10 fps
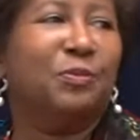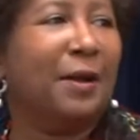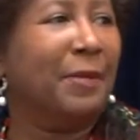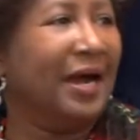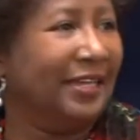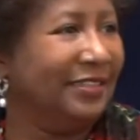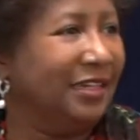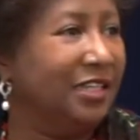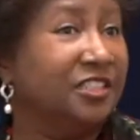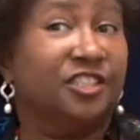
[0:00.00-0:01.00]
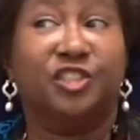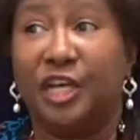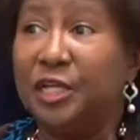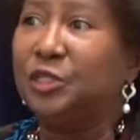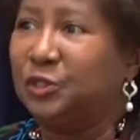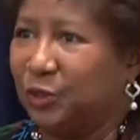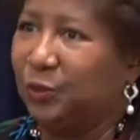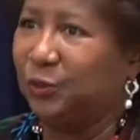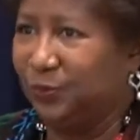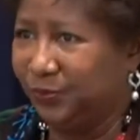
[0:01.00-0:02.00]
my mind and stay in
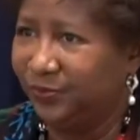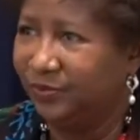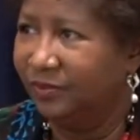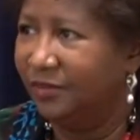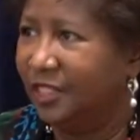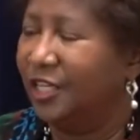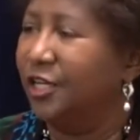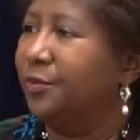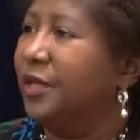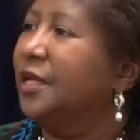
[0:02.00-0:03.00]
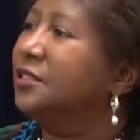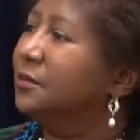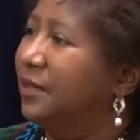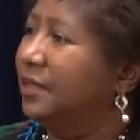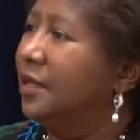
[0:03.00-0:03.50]
school to get a Ph.D.